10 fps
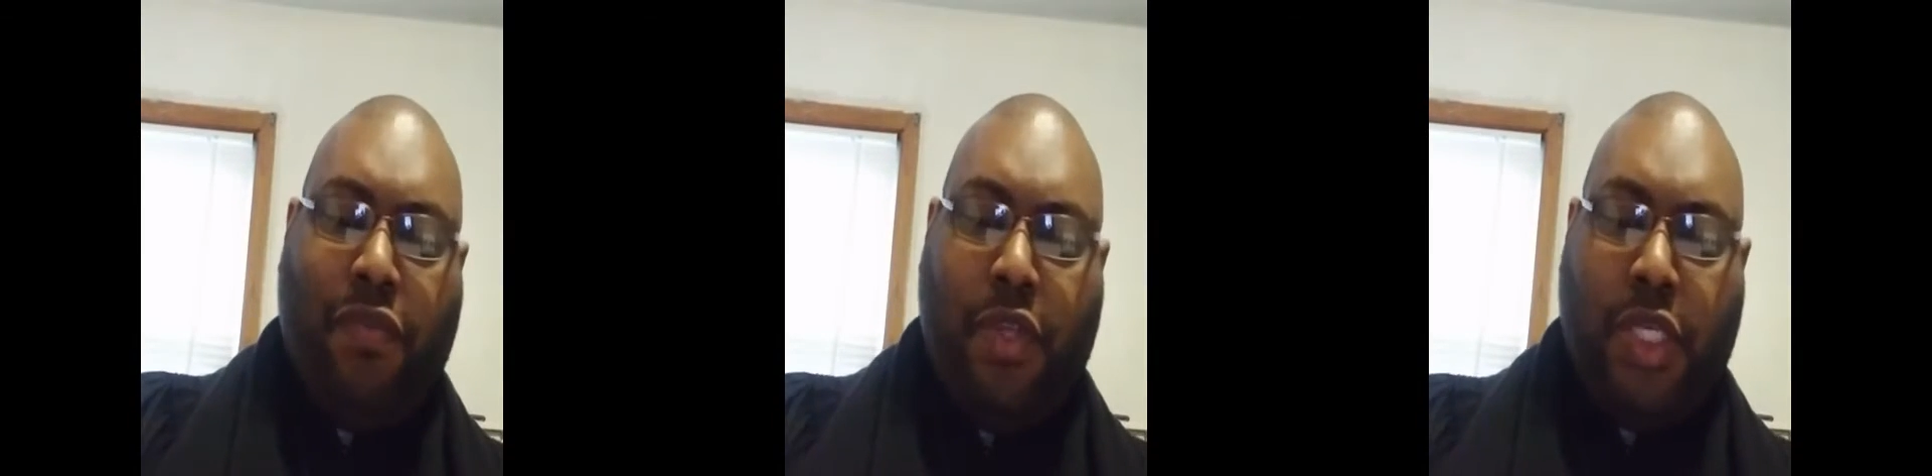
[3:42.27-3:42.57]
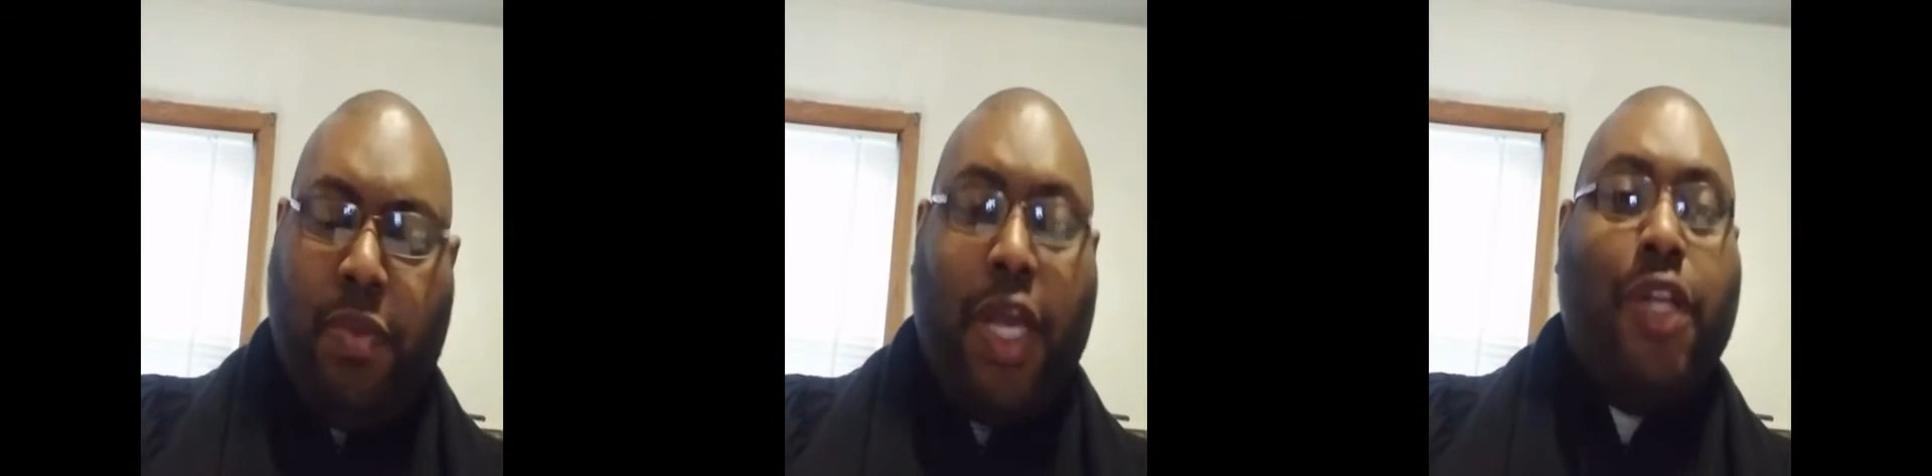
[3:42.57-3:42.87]
of the
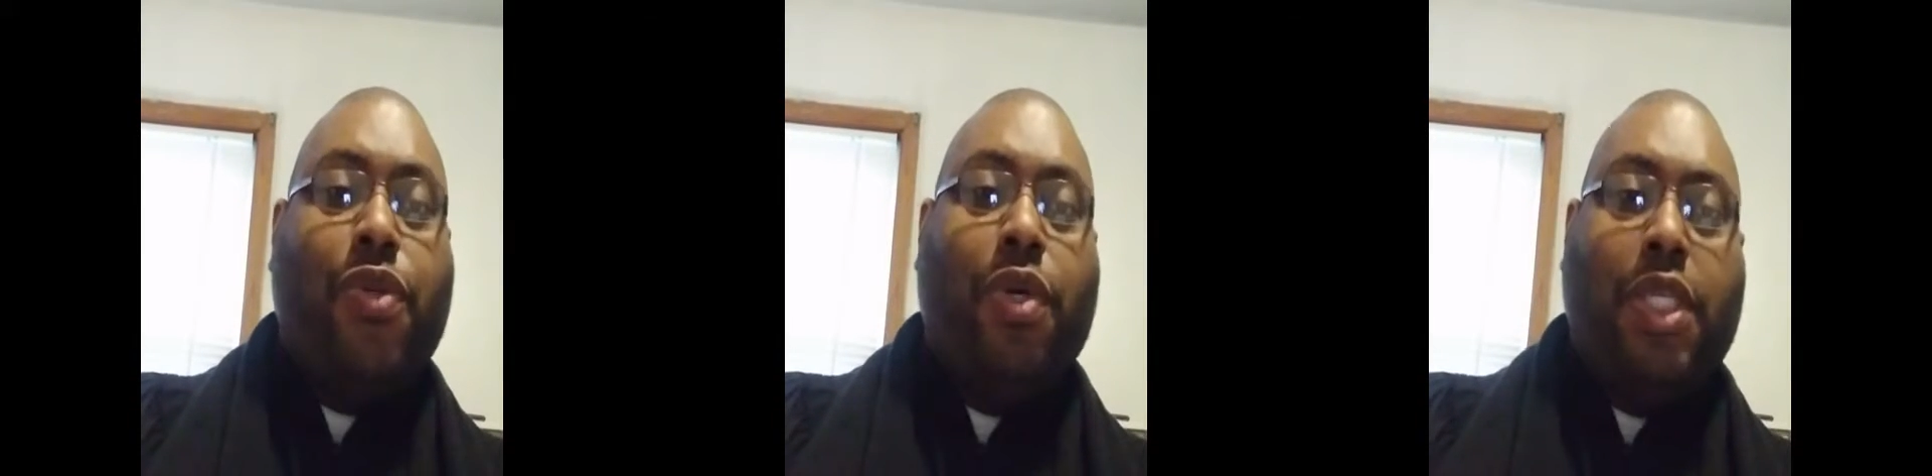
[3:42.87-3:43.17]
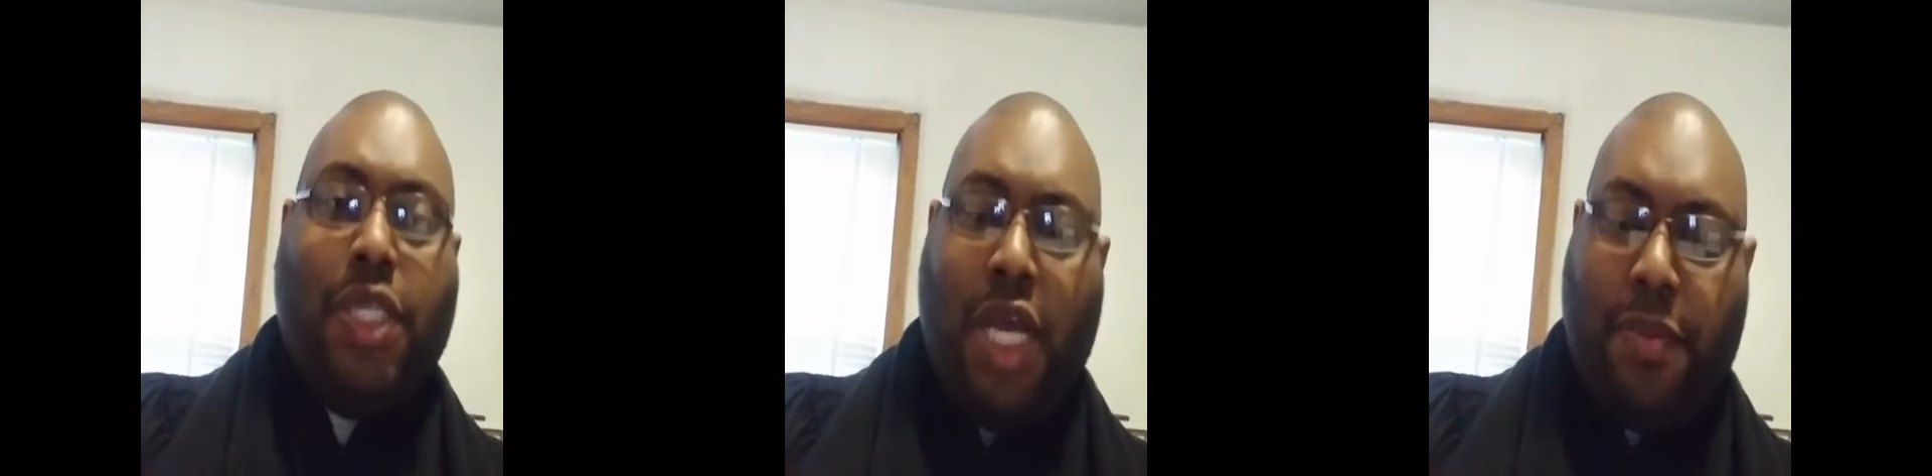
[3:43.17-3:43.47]
explanatory
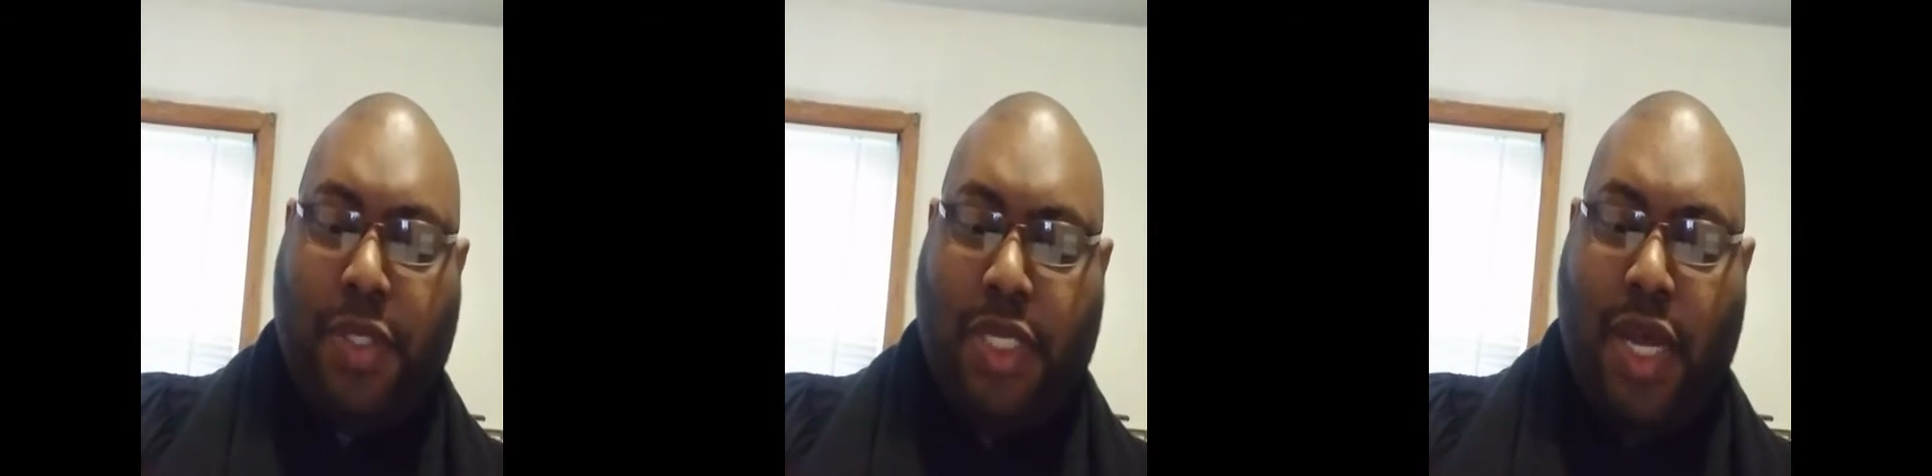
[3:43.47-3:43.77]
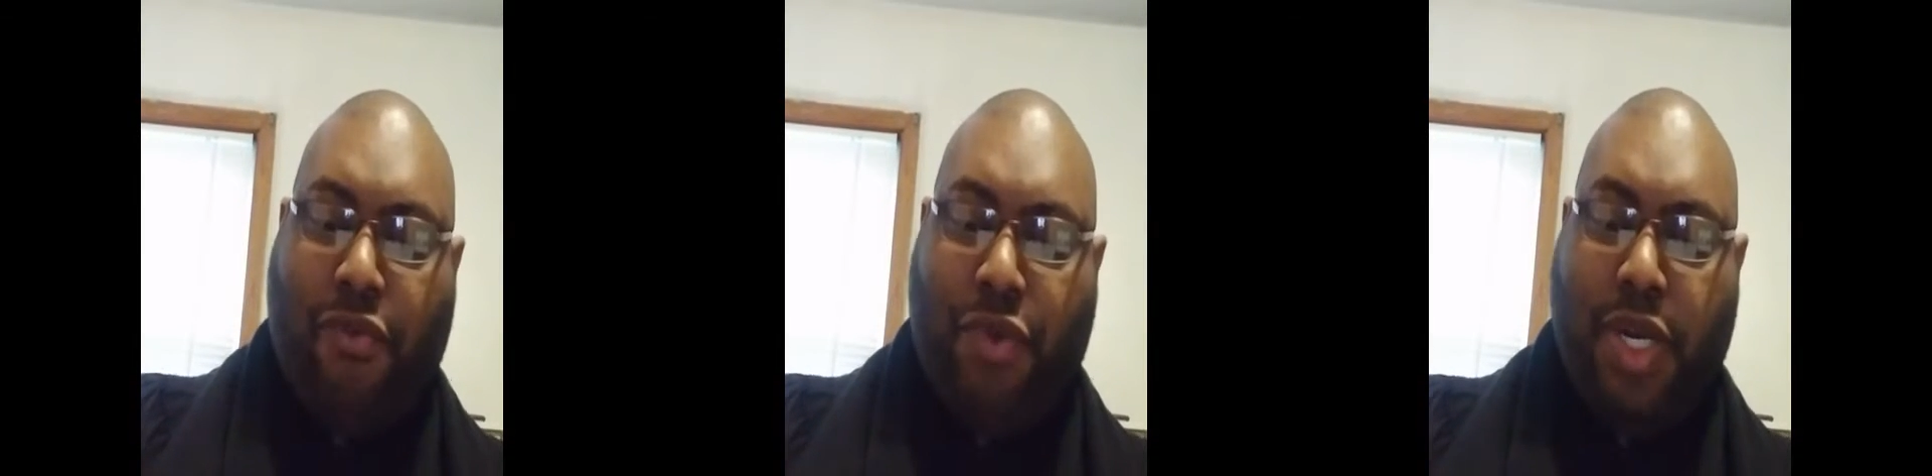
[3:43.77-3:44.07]
synopsis
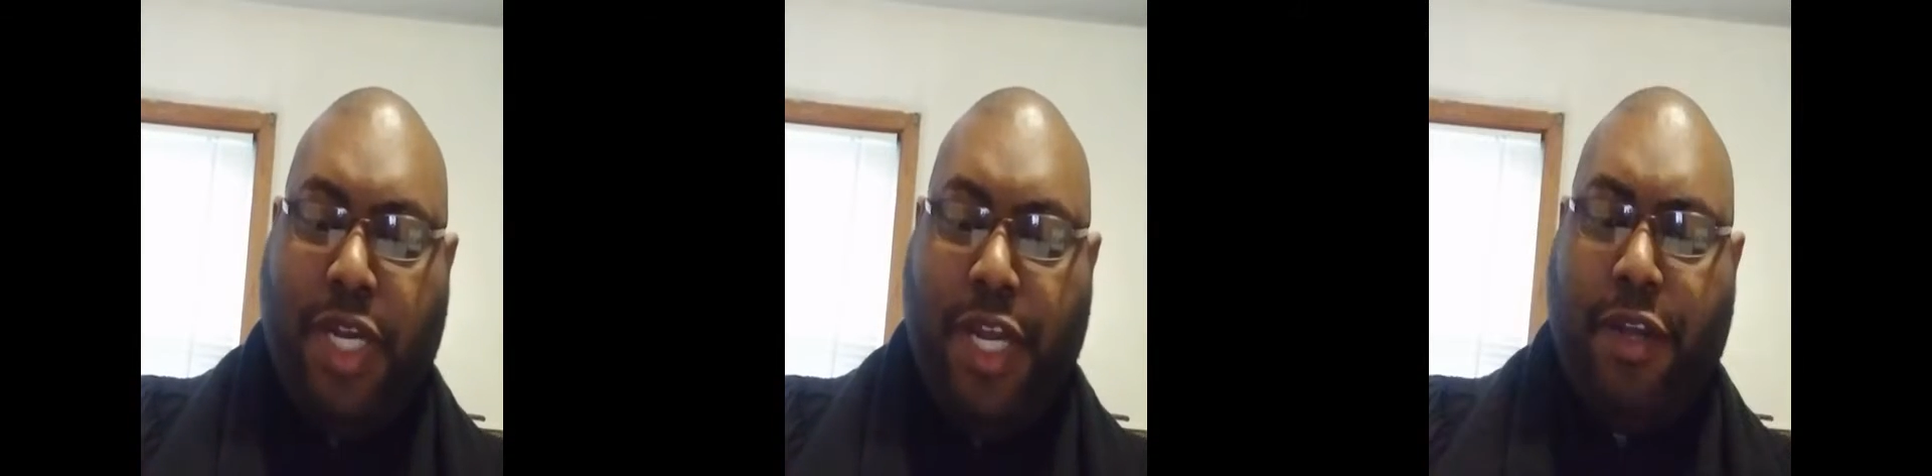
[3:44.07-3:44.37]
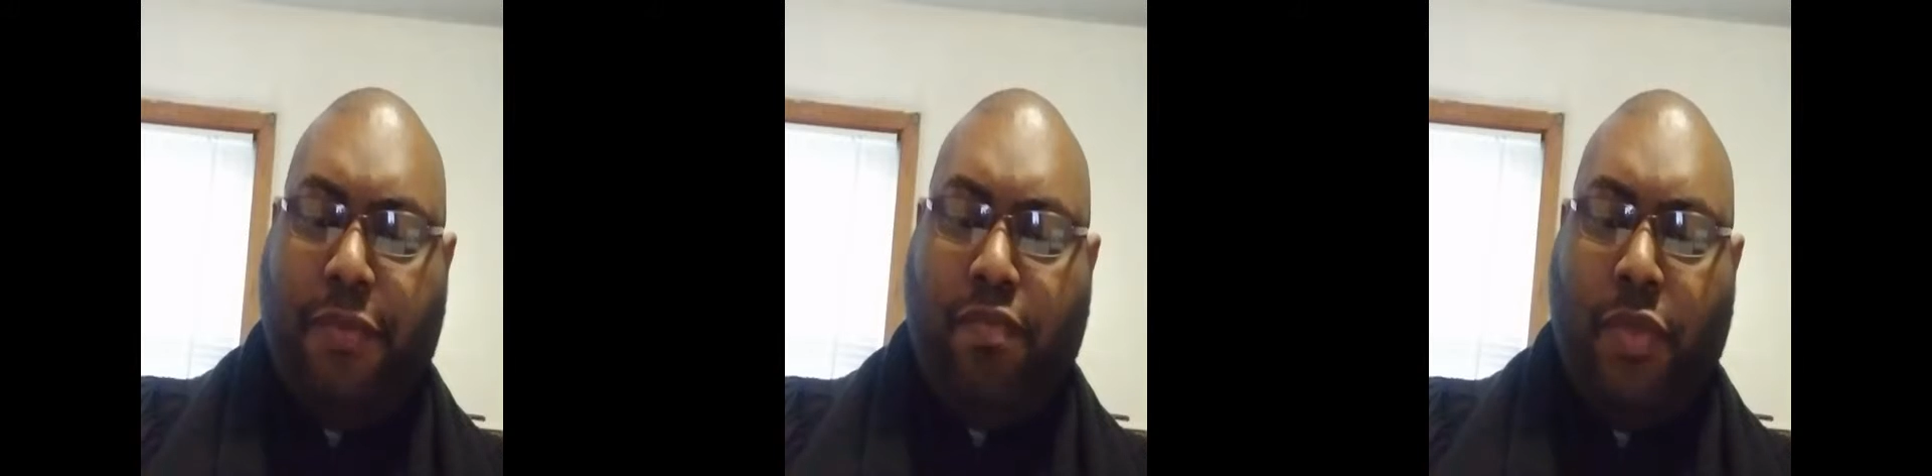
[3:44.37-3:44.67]
I've written
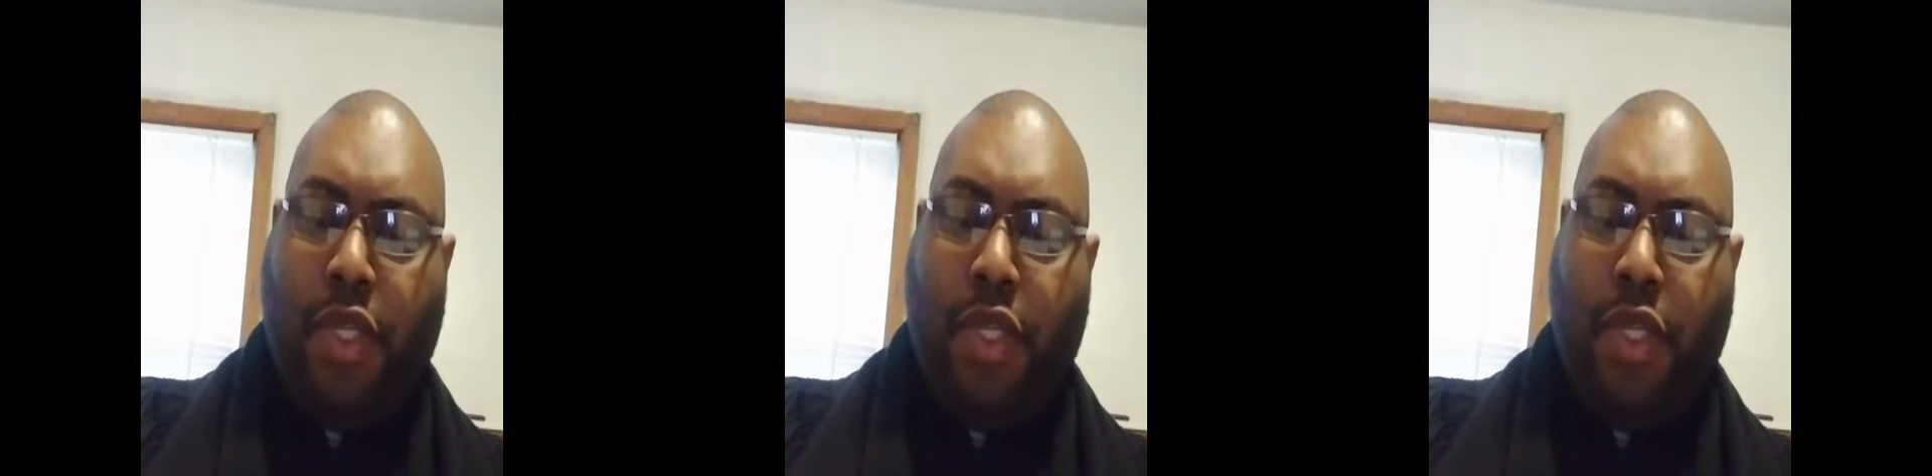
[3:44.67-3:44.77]
here.